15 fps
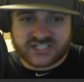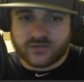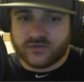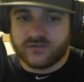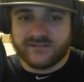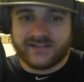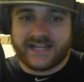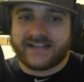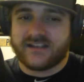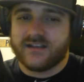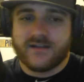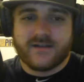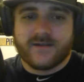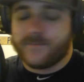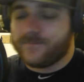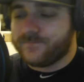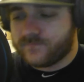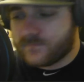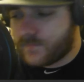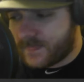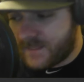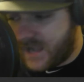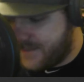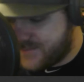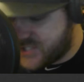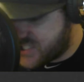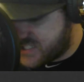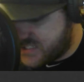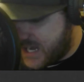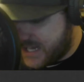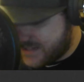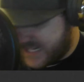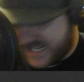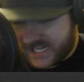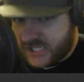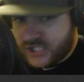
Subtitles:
not a